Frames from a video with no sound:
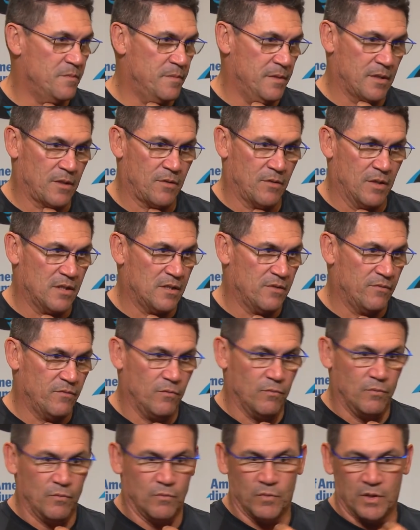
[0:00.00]
been aggressive.
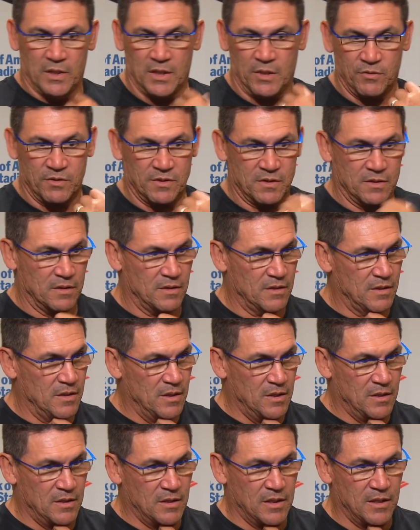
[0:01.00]
When he was
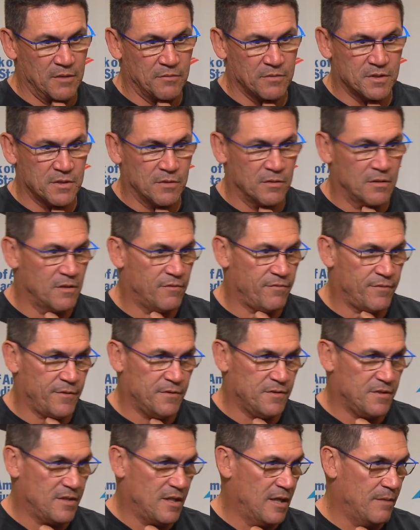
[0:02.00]
in Arizona the
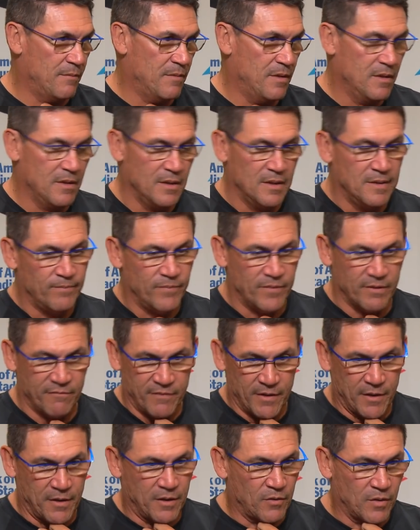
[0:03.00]
first time, a
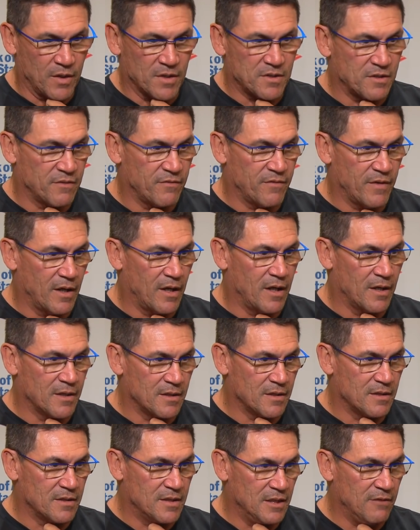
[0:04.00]
very aggressive
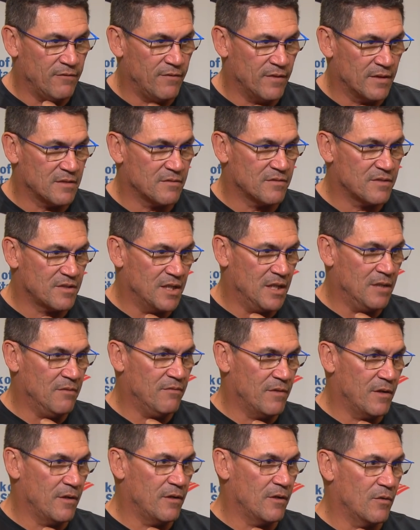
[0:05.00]
defensive
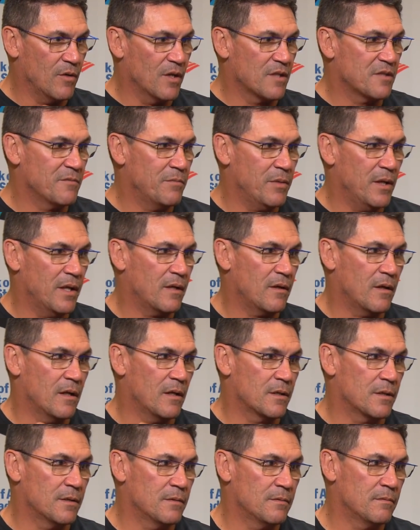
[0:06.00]
scheme, very aggressive play
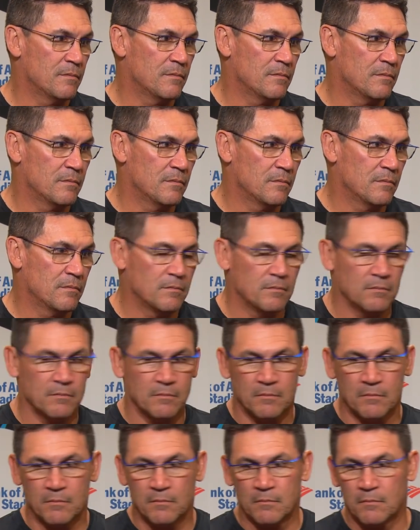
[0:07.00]
caller. You mentioned
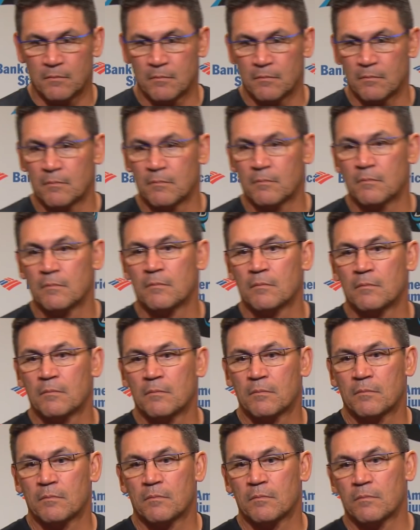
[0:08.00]
Mario. How much better
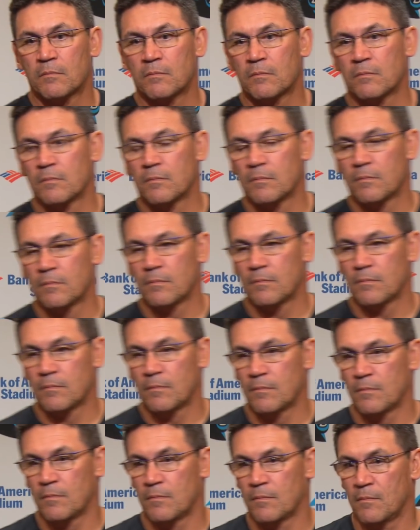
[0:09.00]
has he gotten
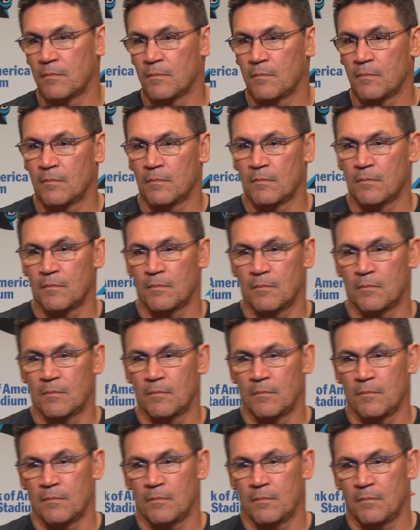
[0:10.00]
over the years at, like,
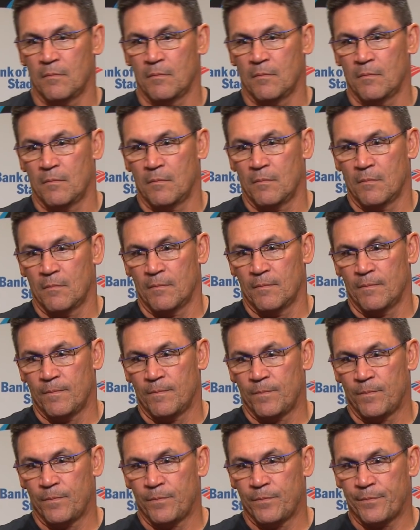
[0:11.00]
setting the edge,
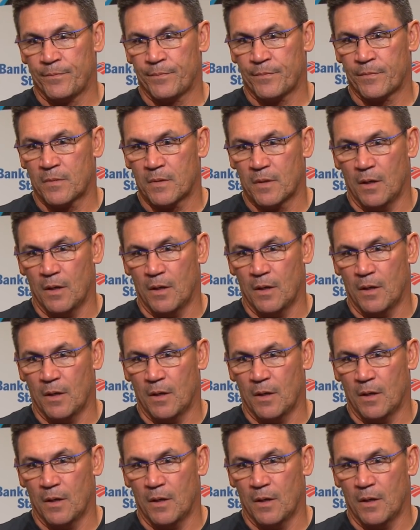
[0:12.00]
that part of his